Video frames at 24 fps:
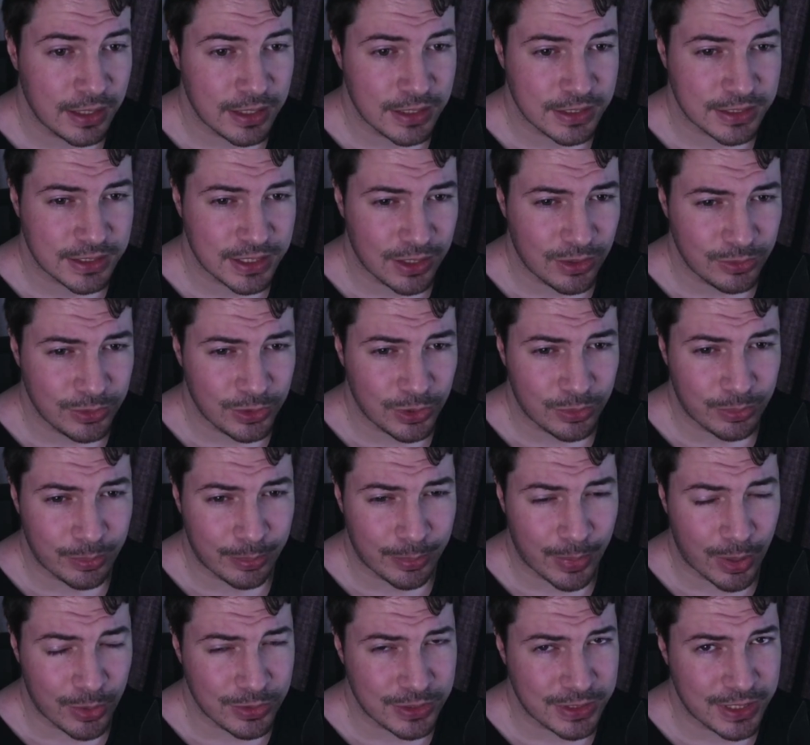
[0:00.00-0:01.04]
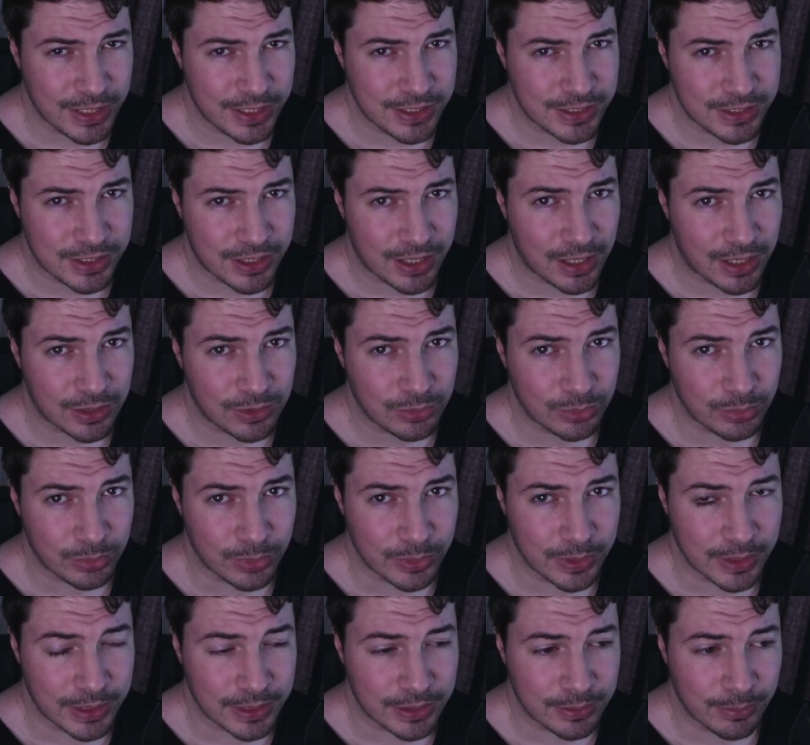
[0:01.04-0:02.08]
So you're mostly stuck
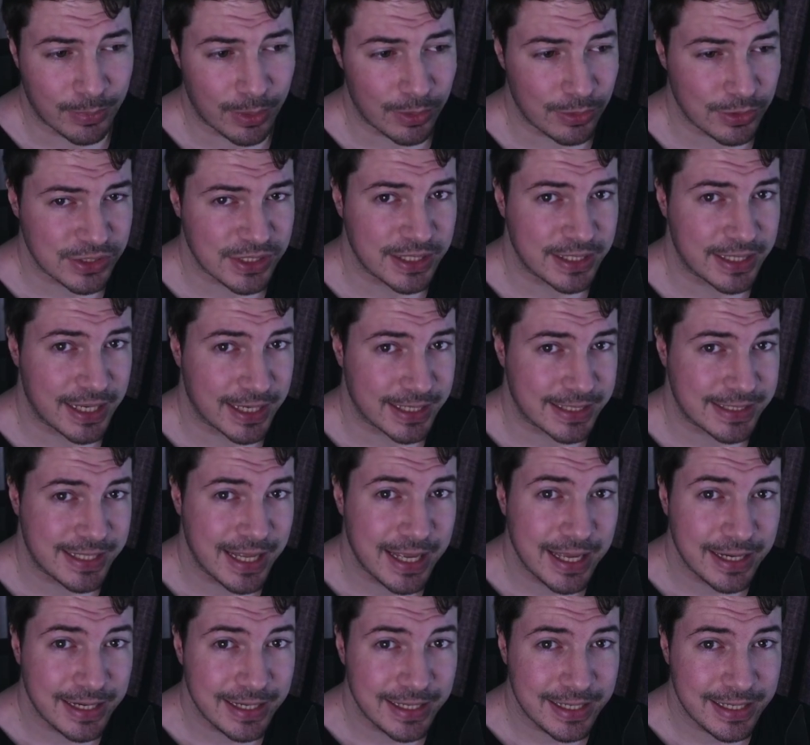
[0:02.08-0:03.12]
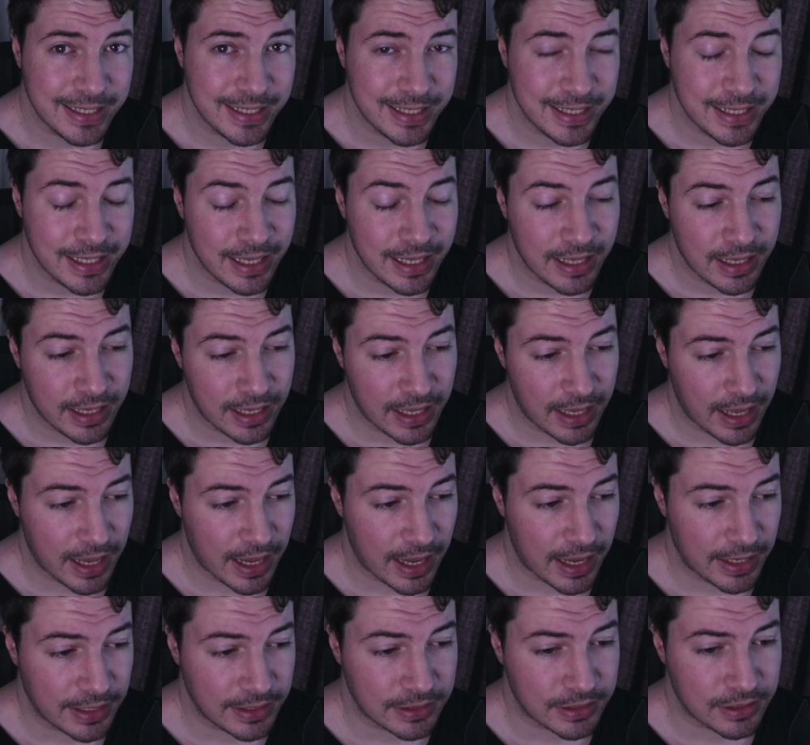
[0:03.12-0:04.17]
with mostly dexterity
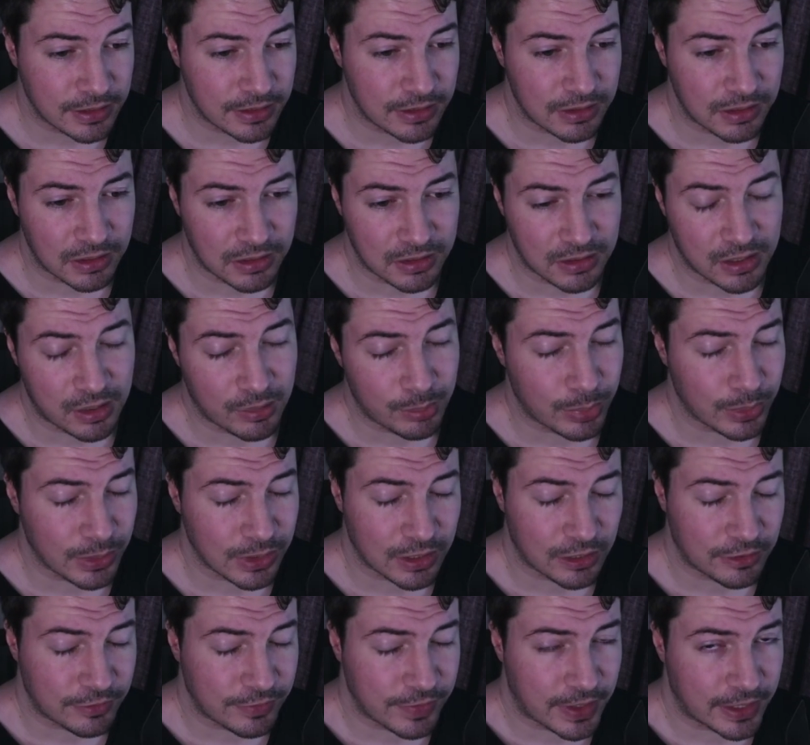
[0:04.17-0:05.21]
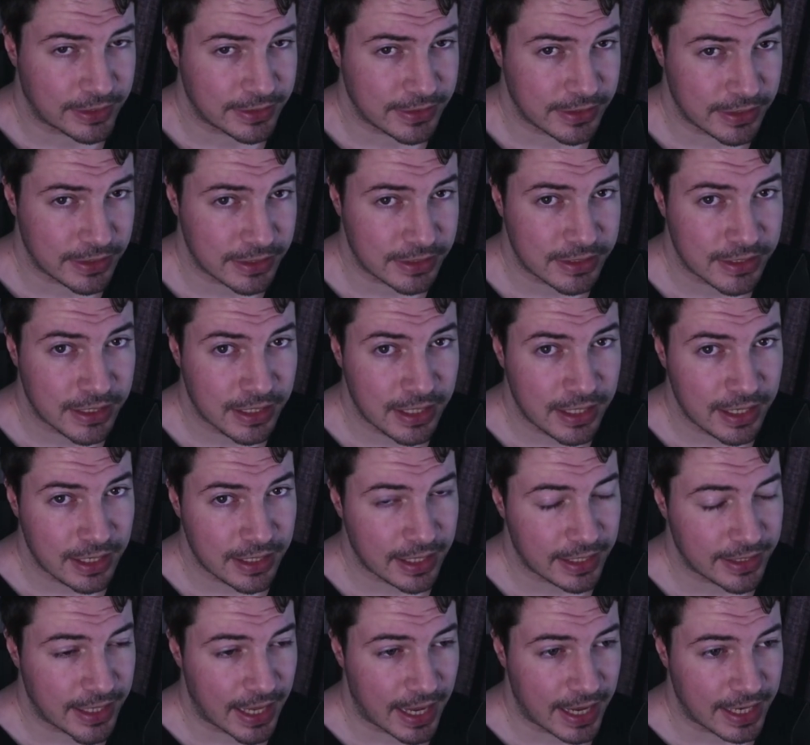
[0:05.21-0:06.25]
and a couple of others
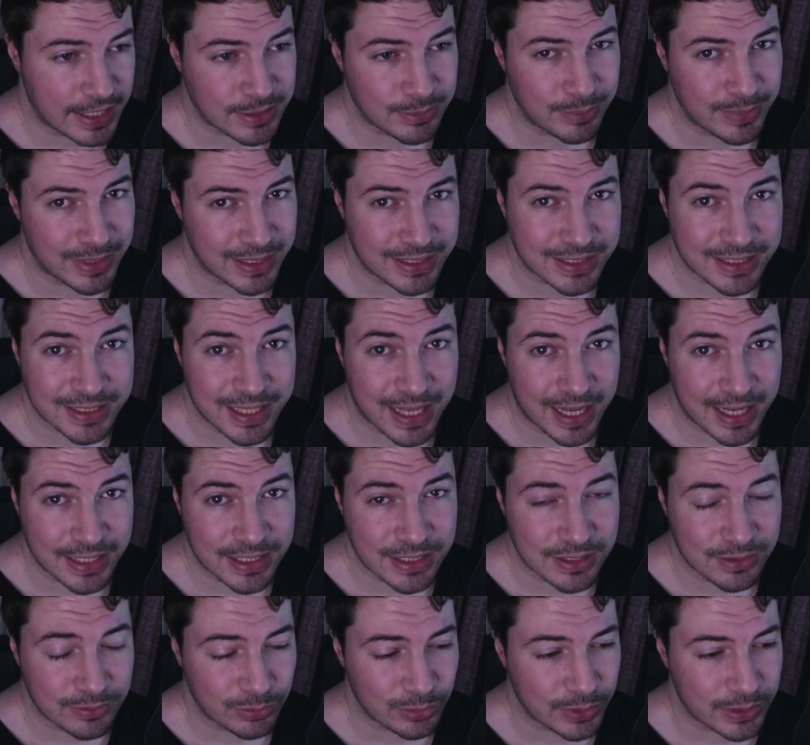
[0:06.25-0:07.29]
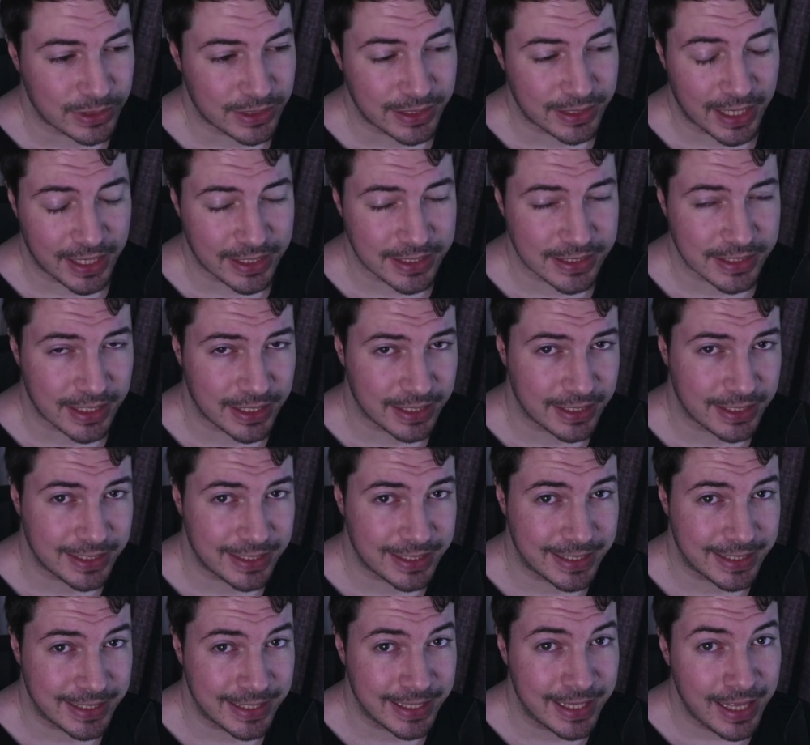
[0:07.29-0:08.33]
that has mixed stats with
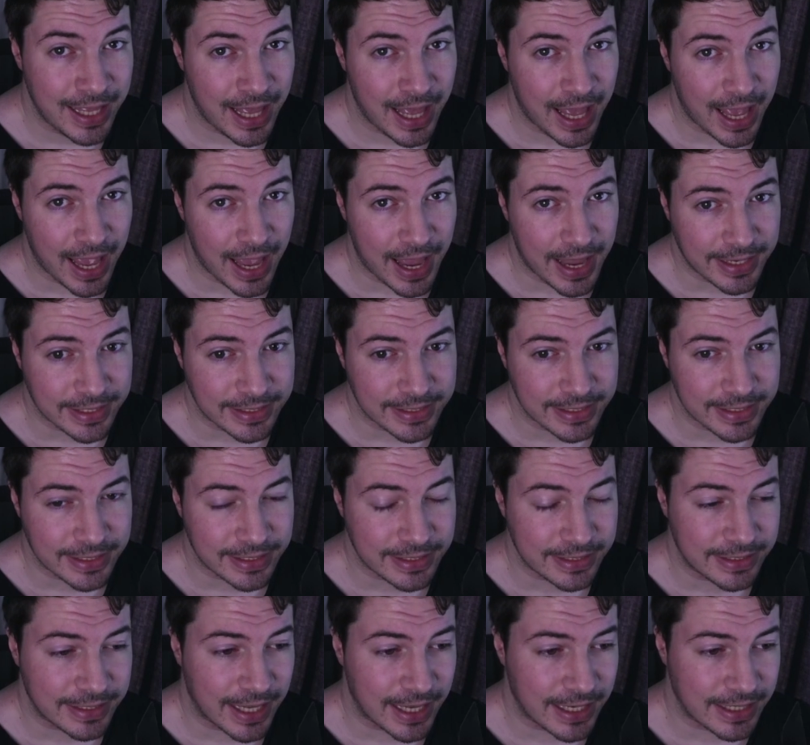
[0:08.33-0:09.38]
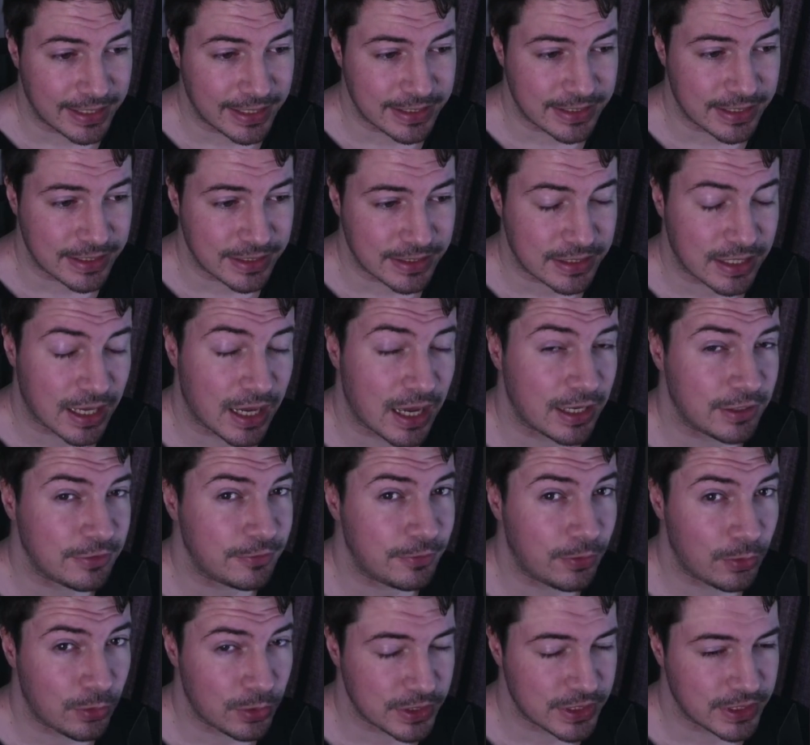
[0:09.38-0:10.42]
dexterity and intelligence,
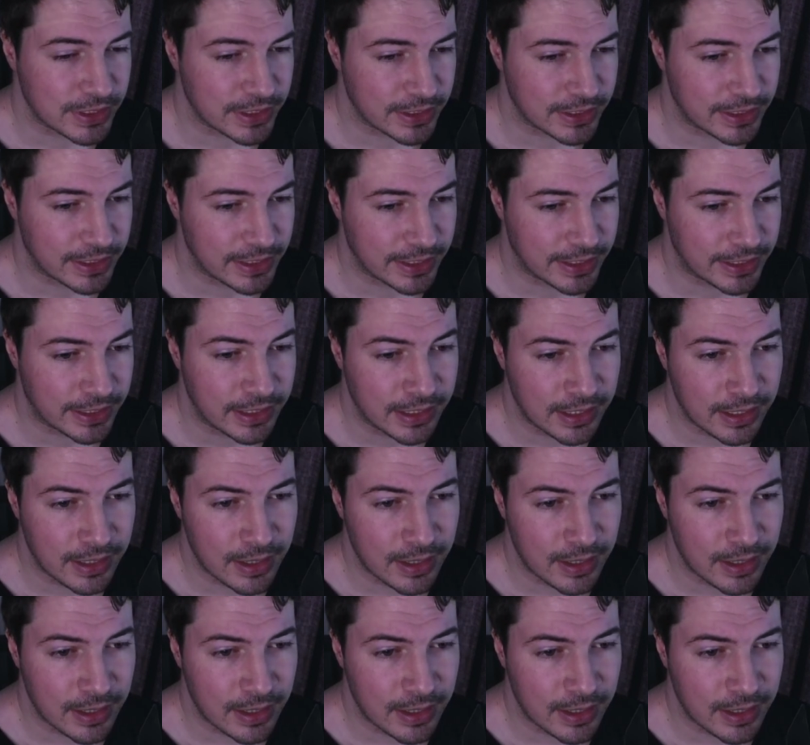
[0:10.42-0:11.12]
unfortunately.